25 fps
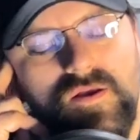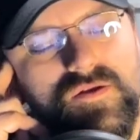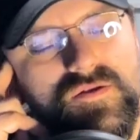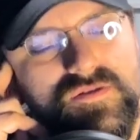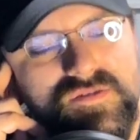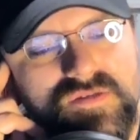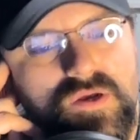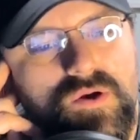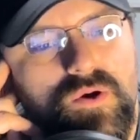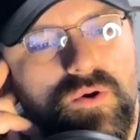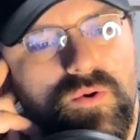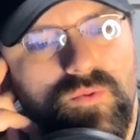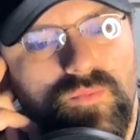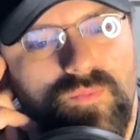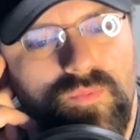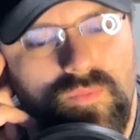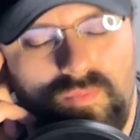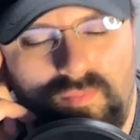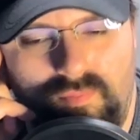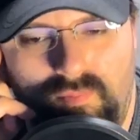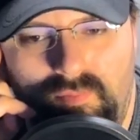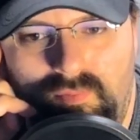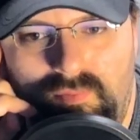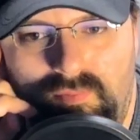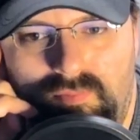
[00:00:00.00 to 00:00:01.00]
So
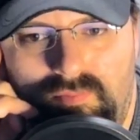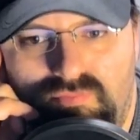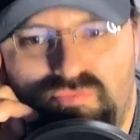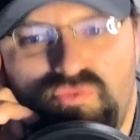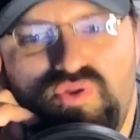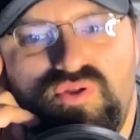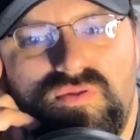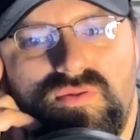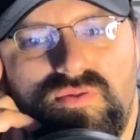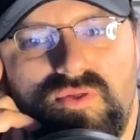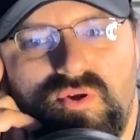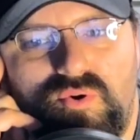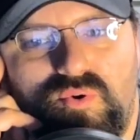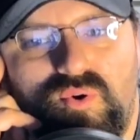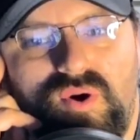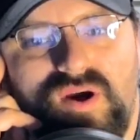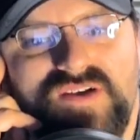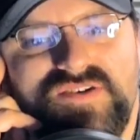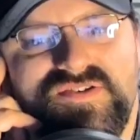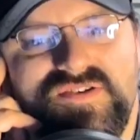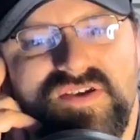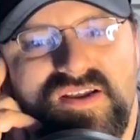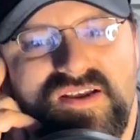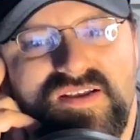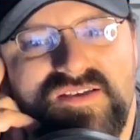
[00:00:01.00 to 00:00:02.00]
the
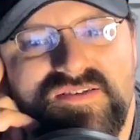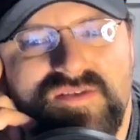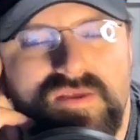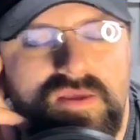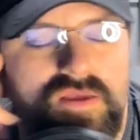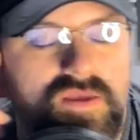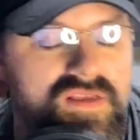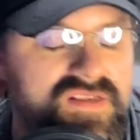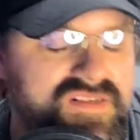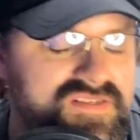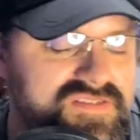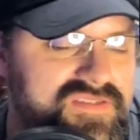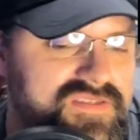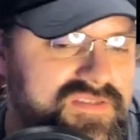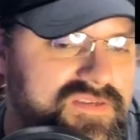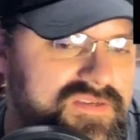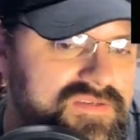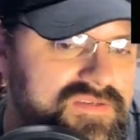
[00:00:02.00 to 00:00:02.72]
question is this